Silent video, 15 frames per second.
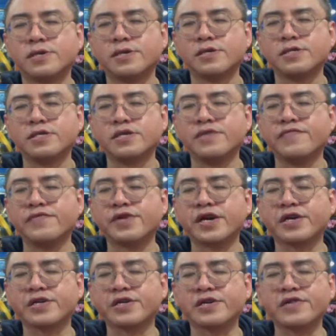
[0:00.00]
See if you
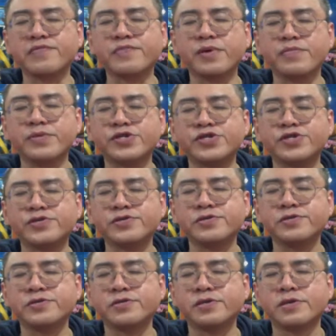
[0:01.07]
can give permission.
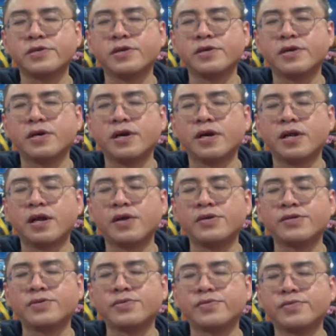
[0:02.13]
Allow
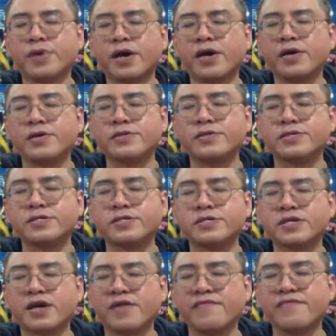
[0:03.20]
it to rest
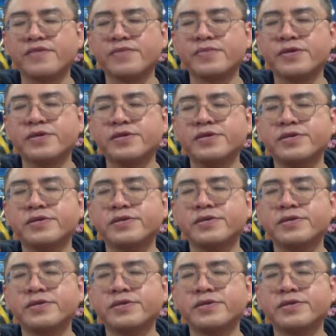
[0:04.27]
comfortably